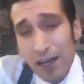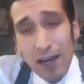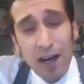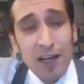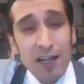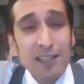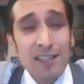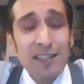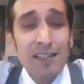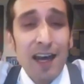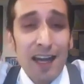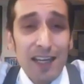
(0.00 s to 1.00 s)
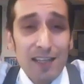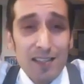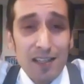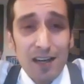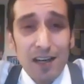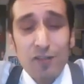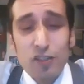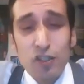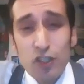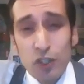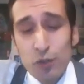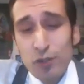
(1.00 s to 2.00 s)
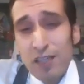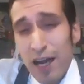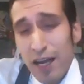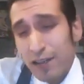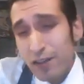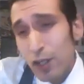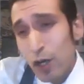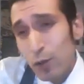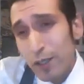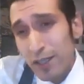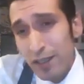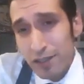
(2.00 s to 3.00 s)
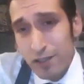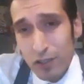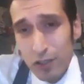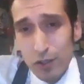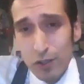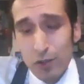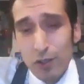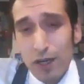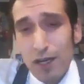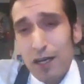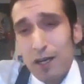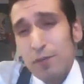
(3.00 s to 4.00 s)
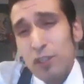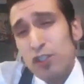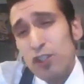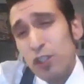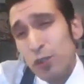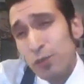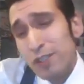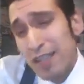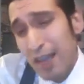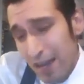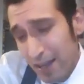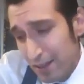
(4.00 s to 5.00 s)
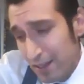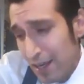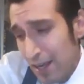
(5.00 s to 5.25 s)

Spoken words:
on the night of June 9th, going into June 10th,